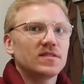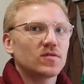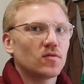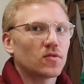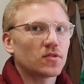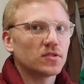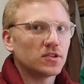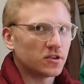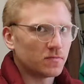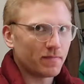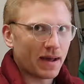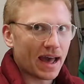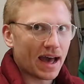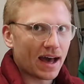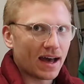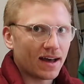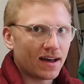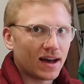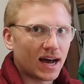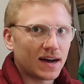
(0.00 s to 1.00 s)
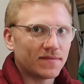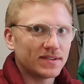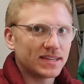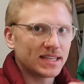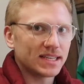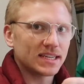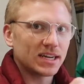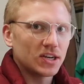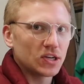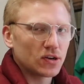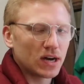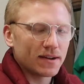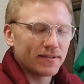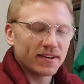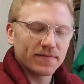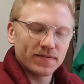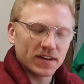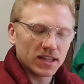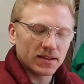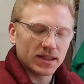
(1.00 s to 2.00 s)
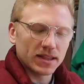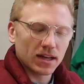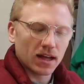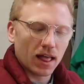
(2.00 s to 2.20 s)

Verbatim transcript: this orange mat. Obviously, y'all know how I feel.